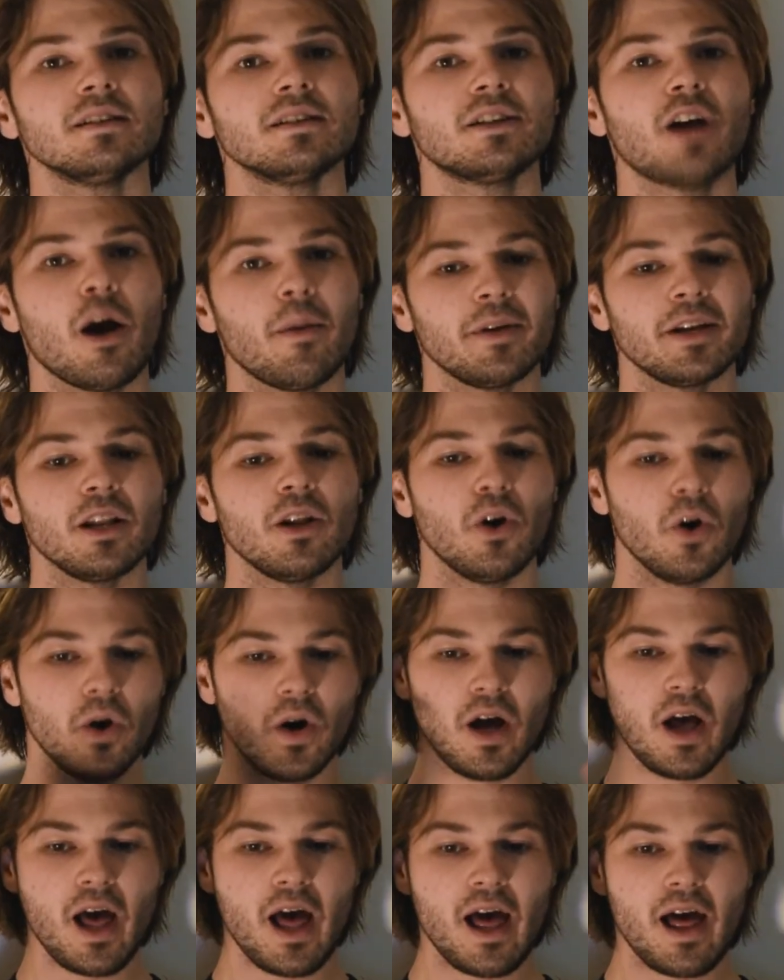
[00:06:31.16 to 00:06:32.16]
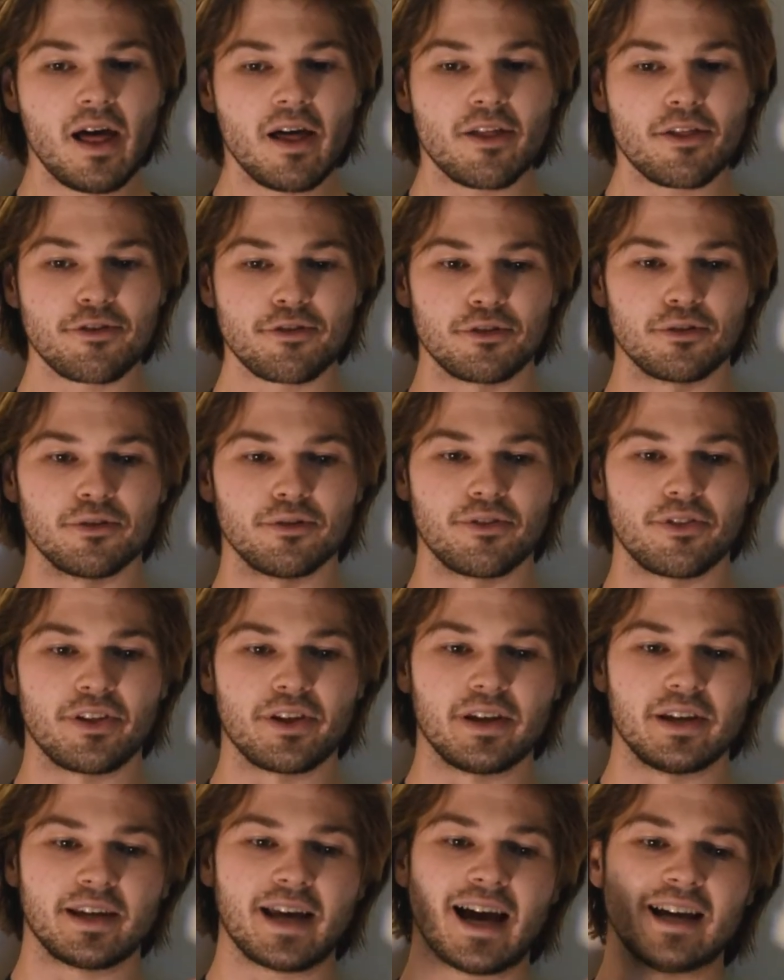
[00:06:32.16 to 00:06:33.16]
common law through
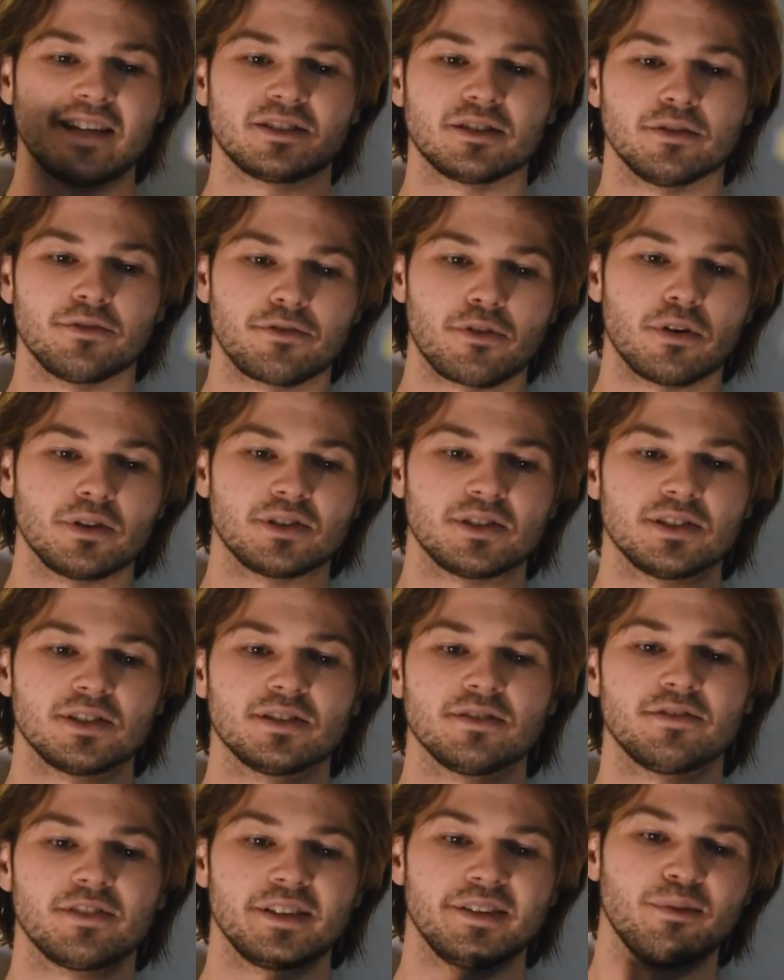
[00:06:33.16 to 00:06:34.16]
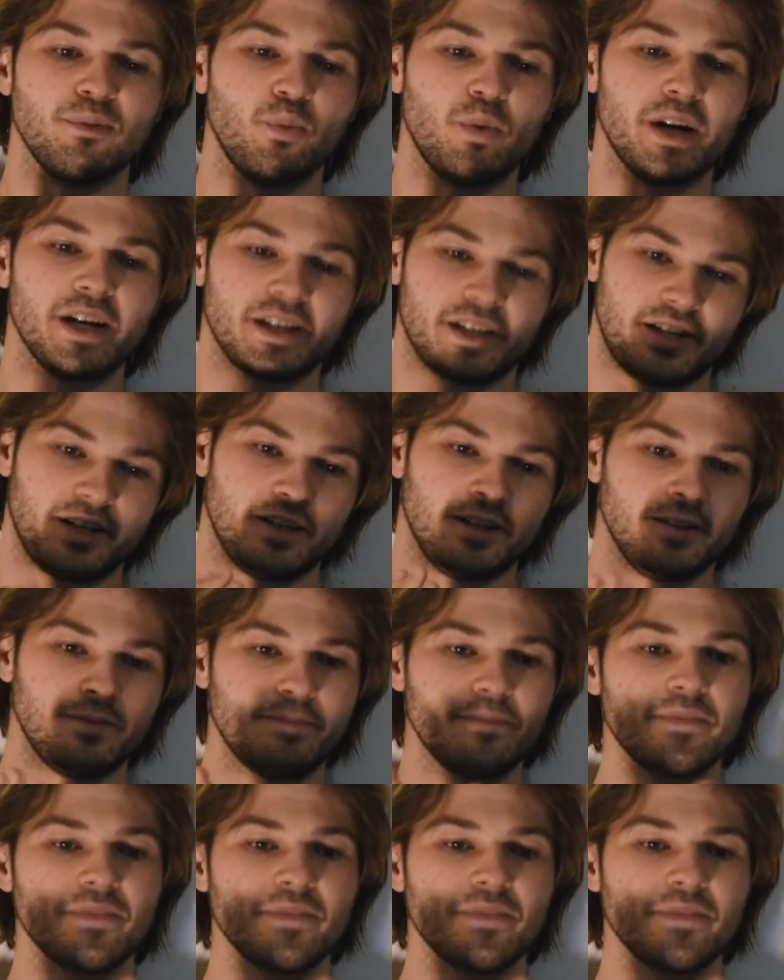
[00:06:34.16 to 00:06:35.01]
the case of Rogers v. Whitaker.